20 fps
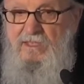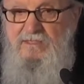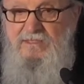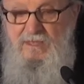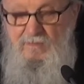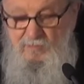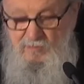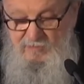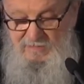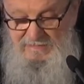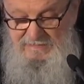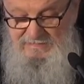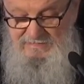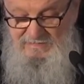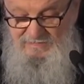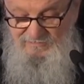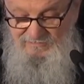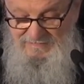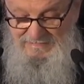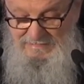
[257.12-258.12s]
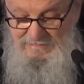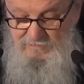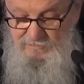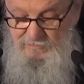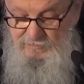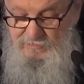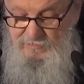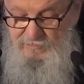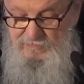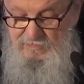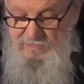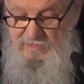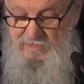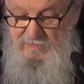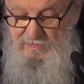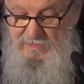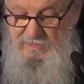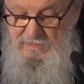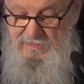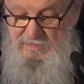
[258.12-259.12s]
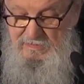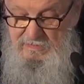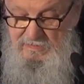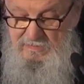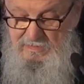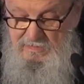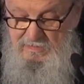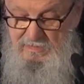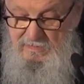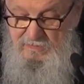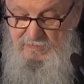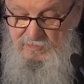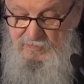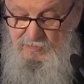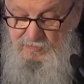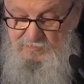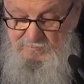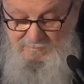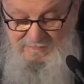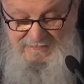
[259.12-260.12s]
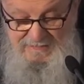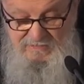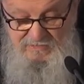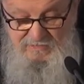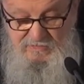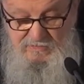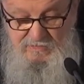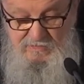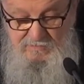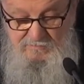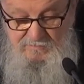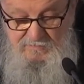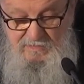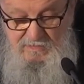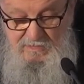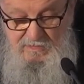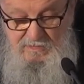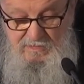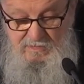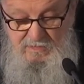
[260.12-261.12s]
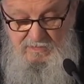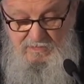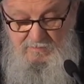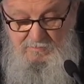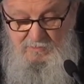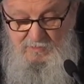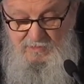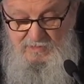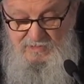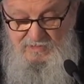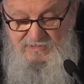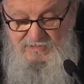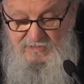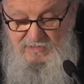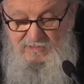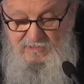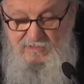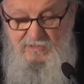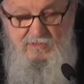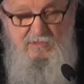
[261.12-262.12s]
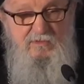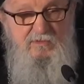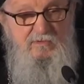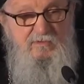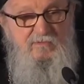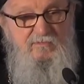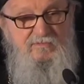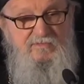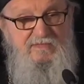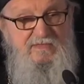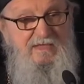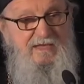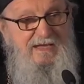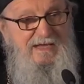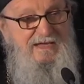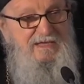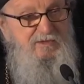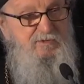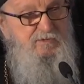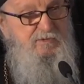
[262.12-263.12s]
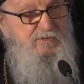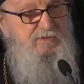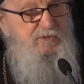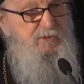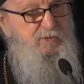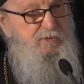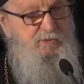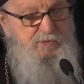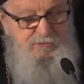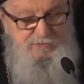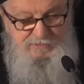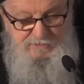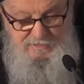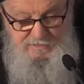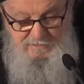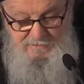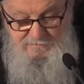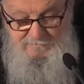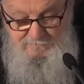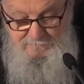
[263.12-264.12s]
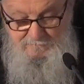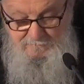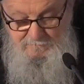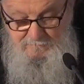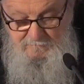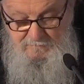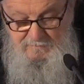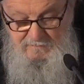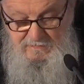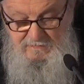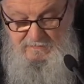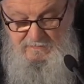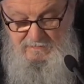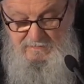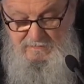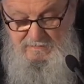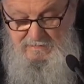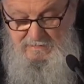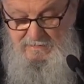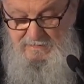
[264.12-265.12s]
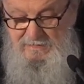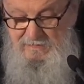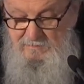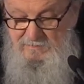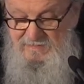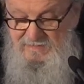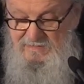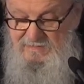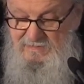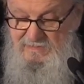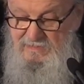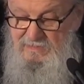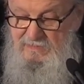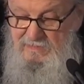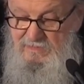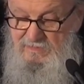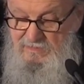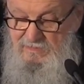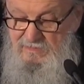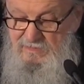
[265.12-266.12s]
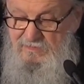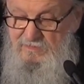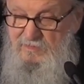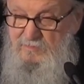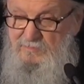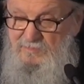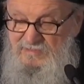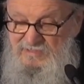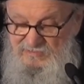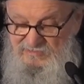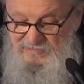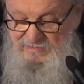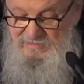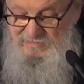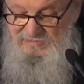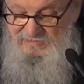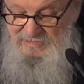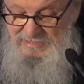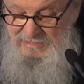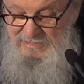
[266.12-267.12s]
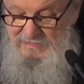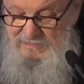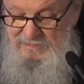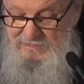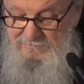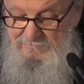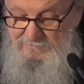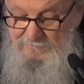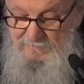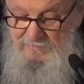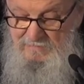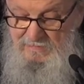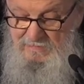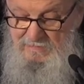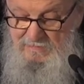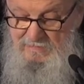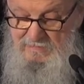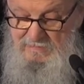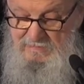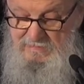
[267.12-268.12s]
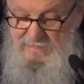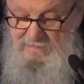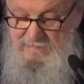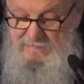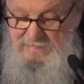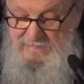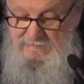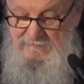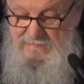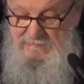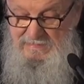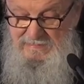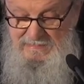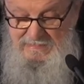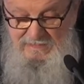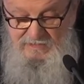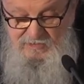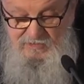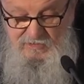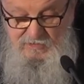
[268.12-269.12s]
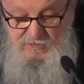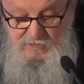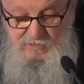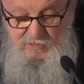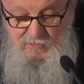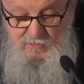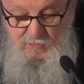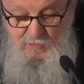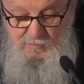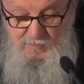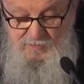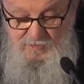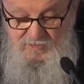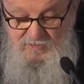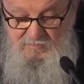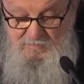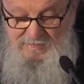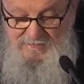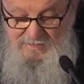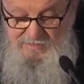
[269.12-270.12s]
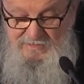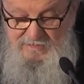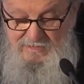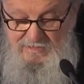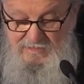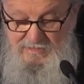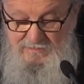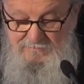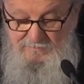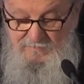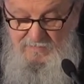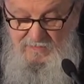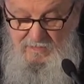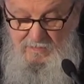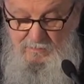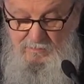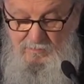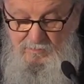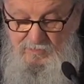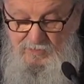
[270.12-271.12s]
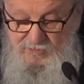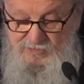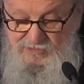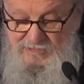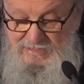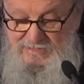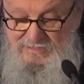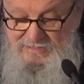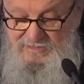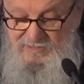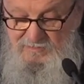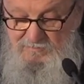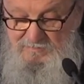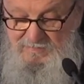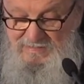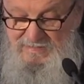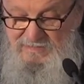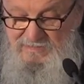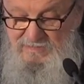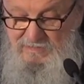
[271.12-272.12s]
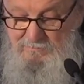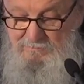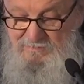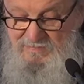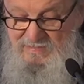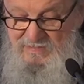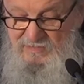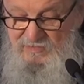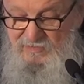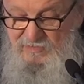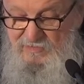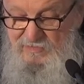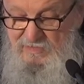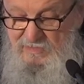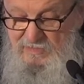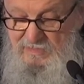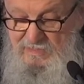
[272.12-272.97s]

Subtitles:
democratic values surpassed the policies of the Iron Curtain. Liberty, the President said, leads to prosperity, mutual respect and peace.